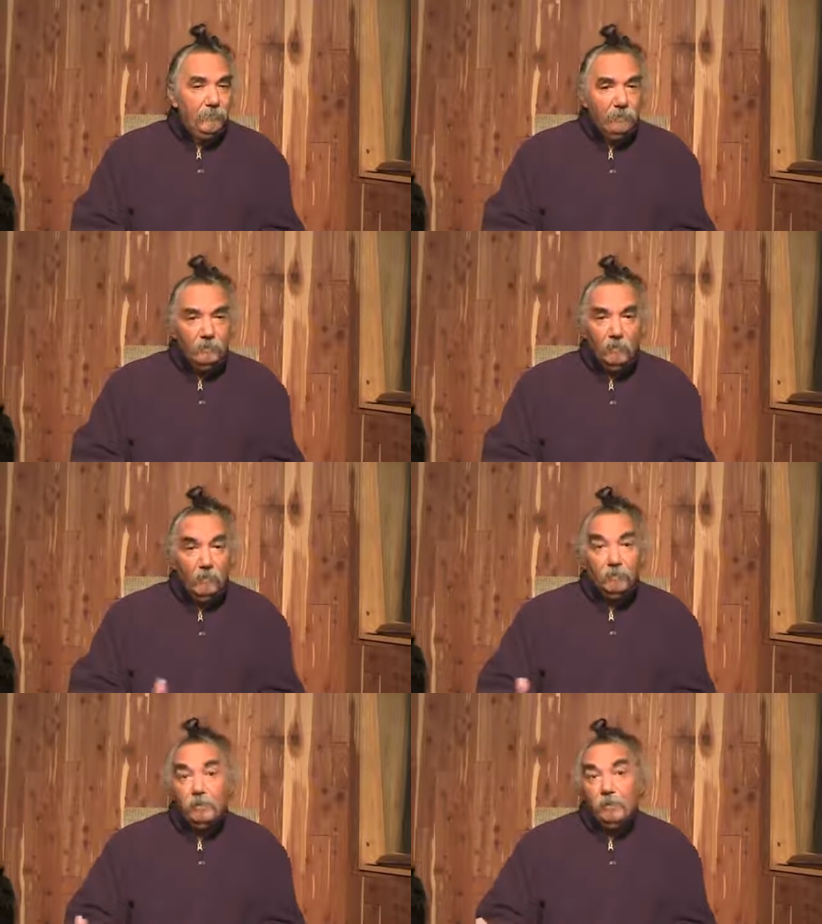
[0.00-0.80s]
And the
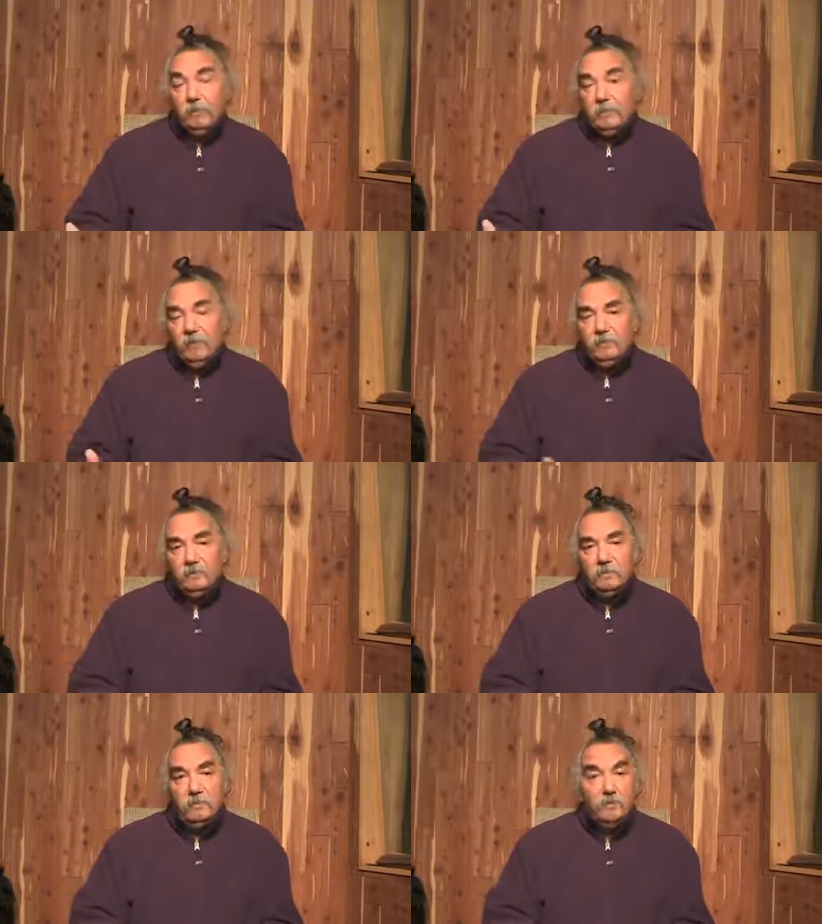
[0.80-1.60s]
whole purpose, I'm
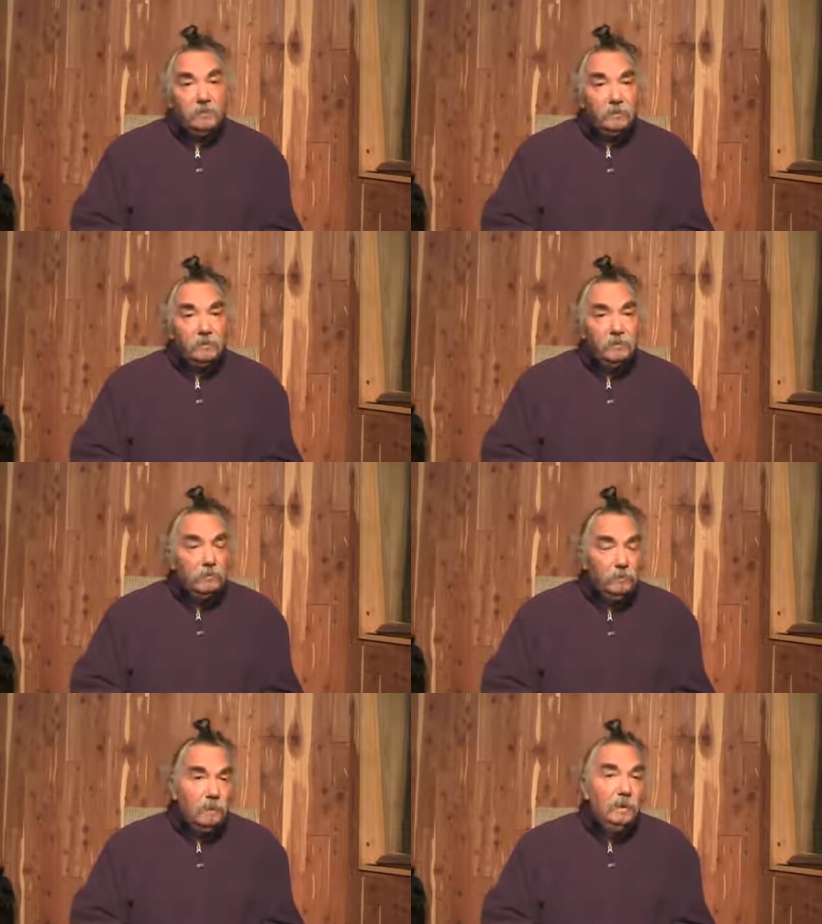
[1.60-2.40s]
teaching, I'm
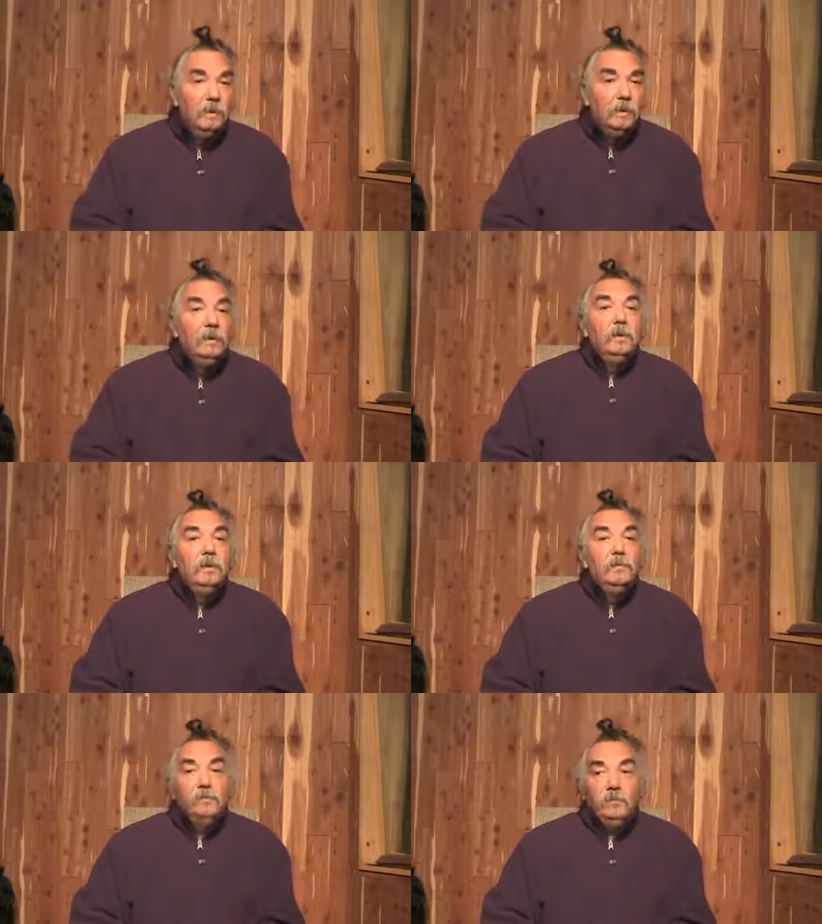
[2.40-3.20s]
guru,
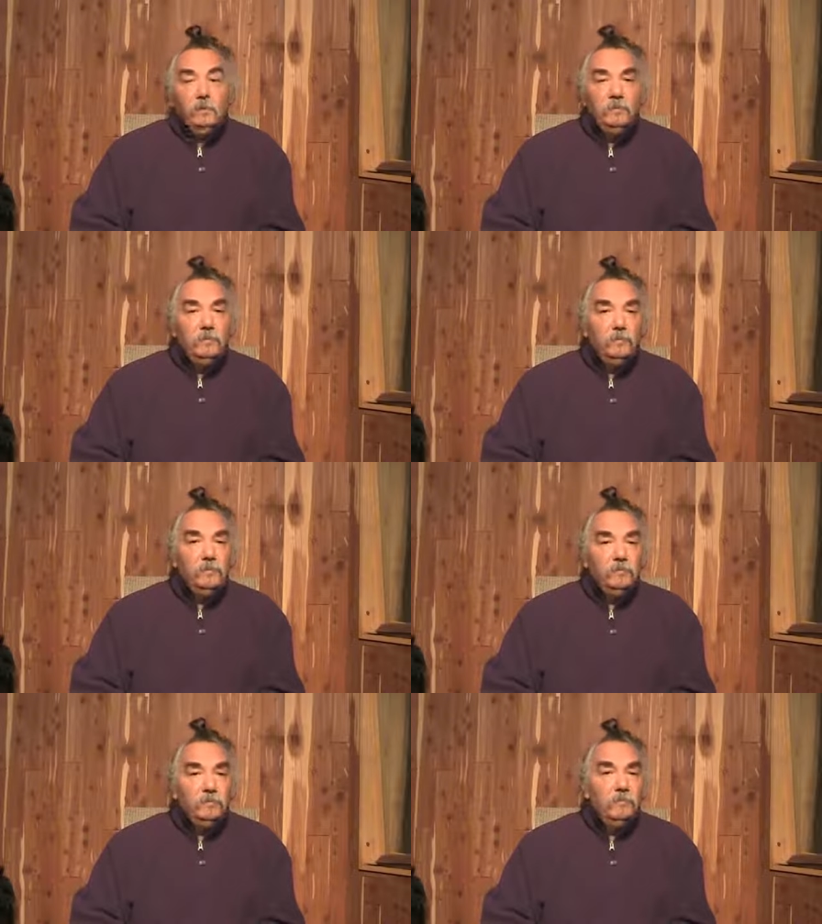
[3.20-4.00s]
is so that you
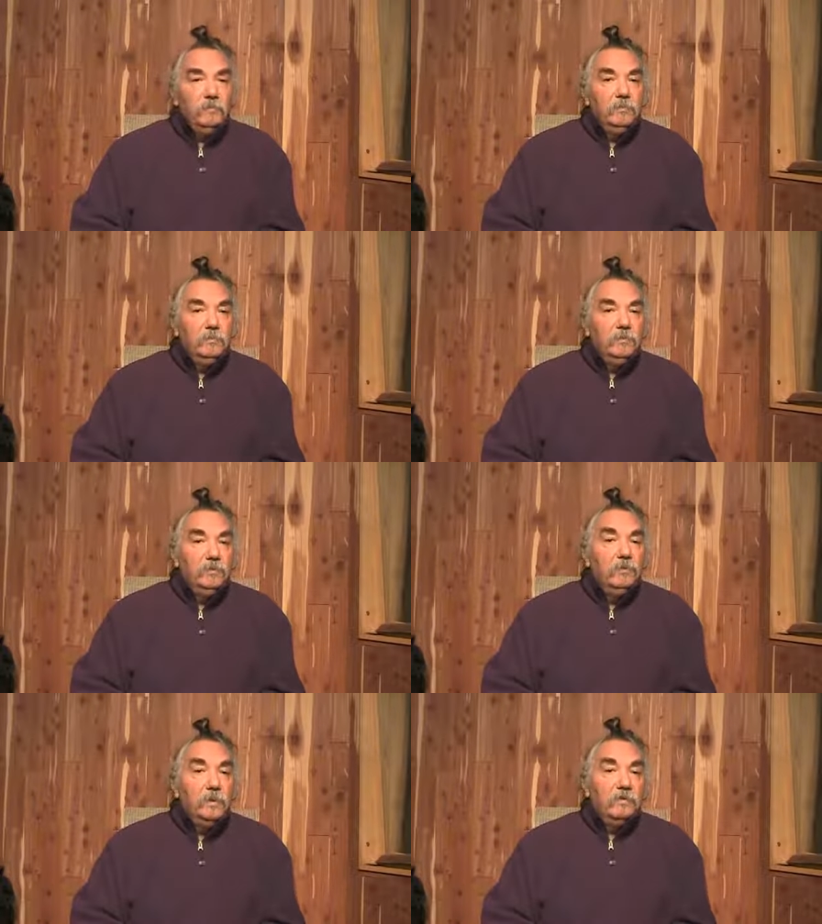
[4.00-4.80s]

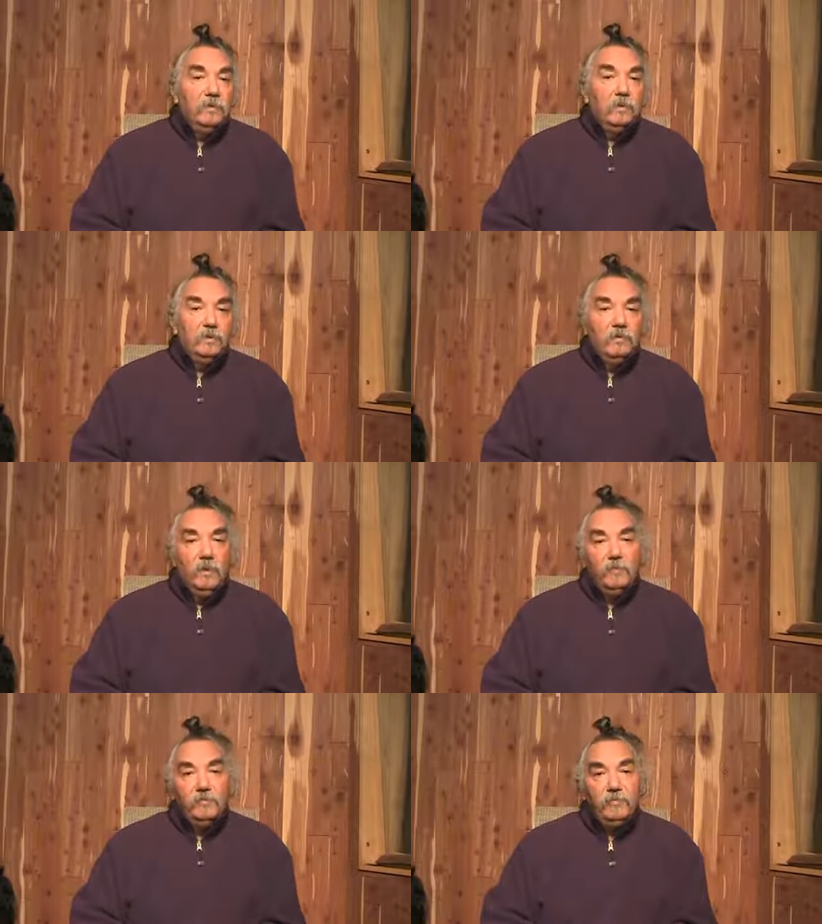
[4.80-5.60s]
move outside of your
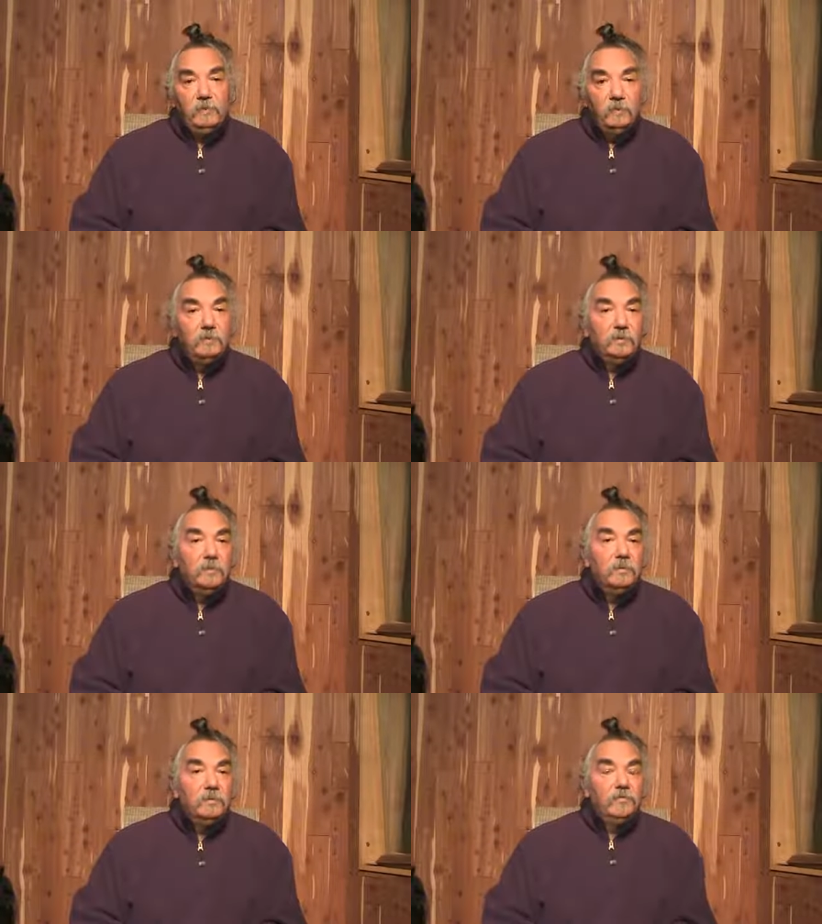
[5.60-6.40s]
karmic field into the,
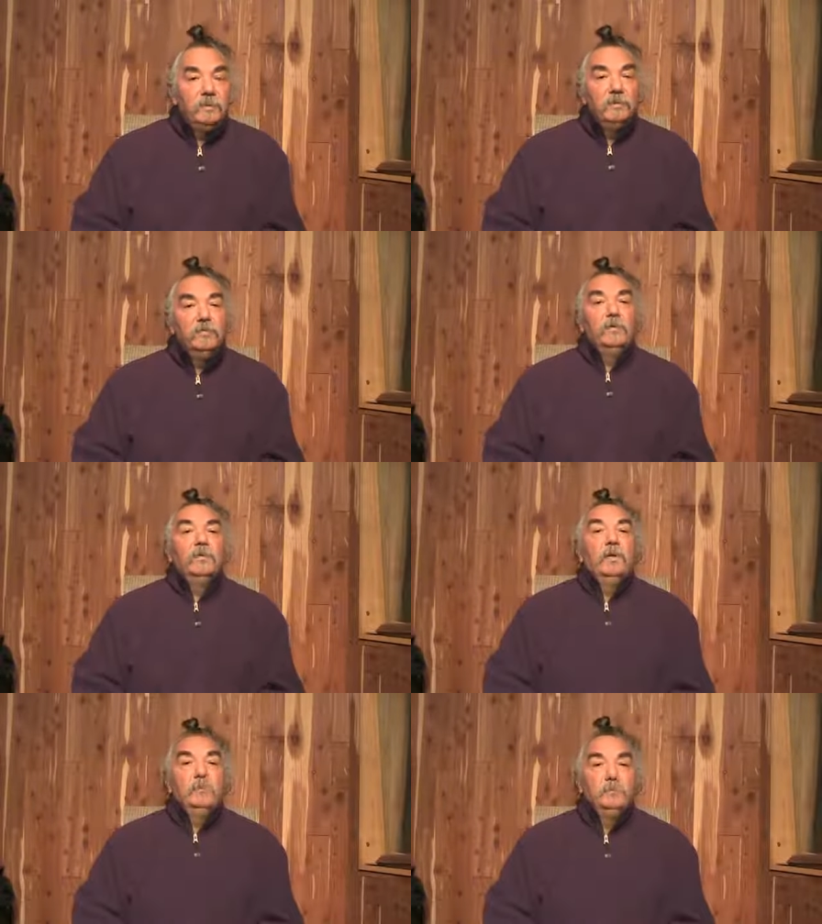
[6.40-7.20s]
the field of no
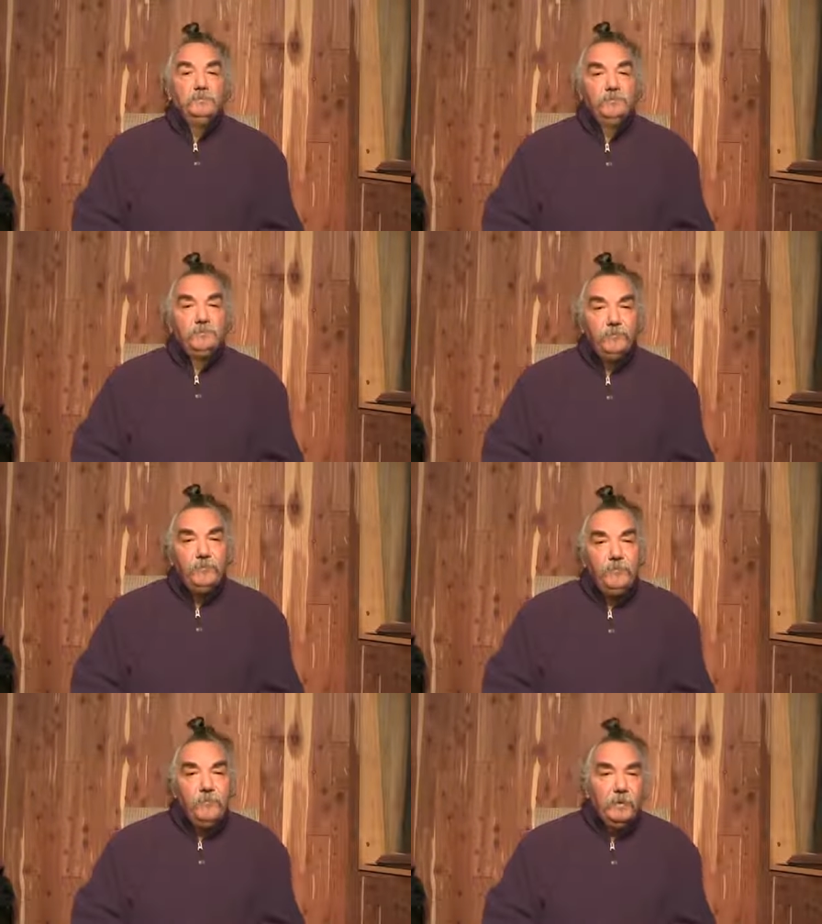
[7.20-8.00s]
karma.
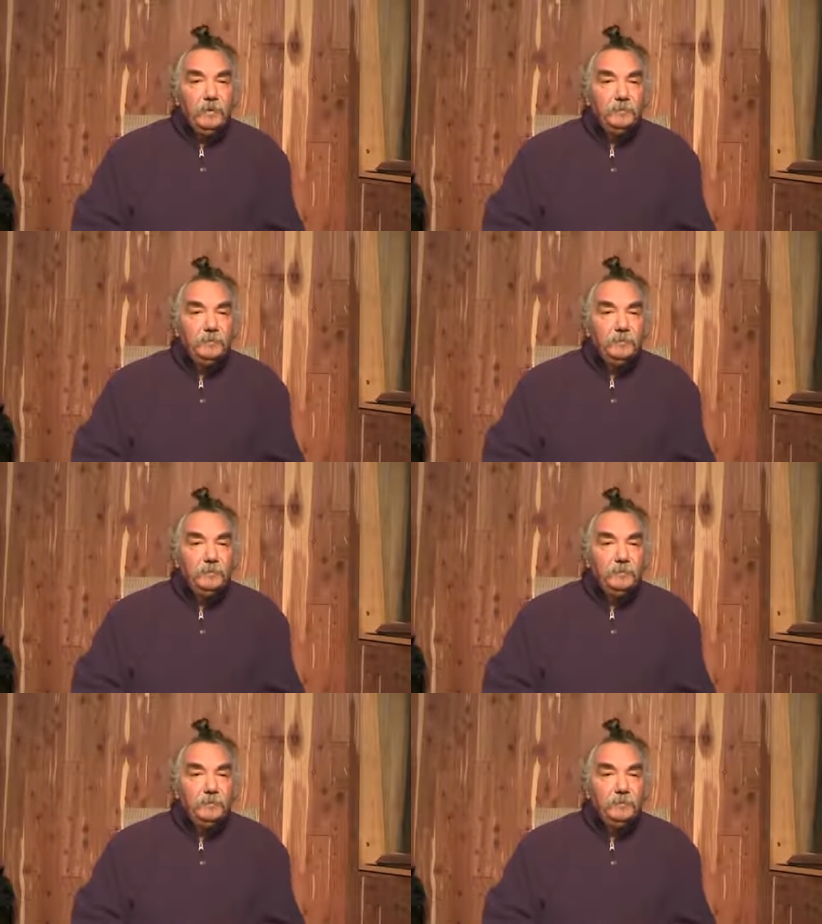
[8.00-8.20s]
Yeah.